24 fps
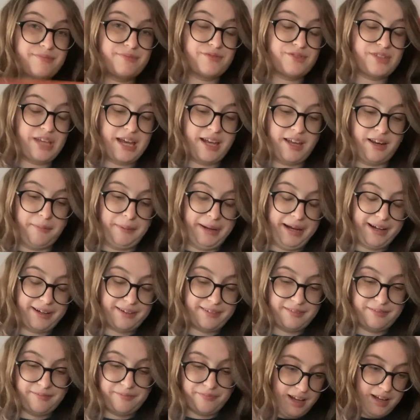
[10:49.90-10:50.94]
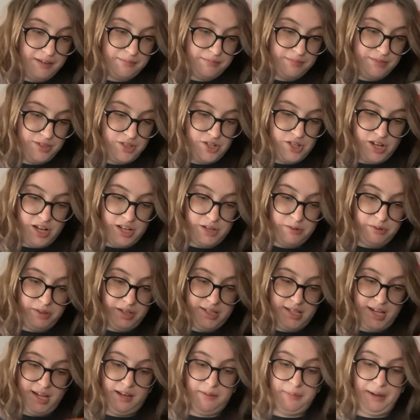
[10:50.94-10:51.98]
taken aback. I'm genuinely
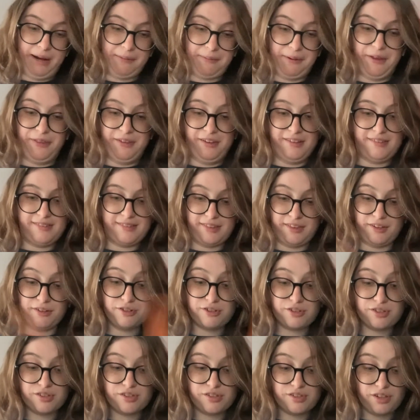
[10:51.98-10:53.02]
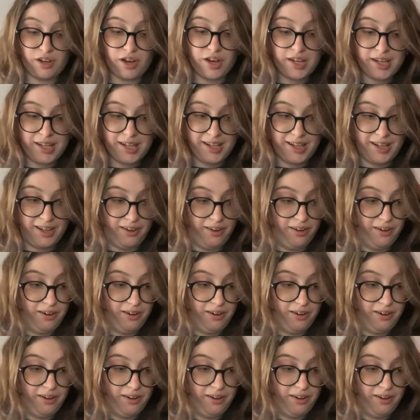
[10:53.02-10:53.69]
taken aback by these. They're stunning.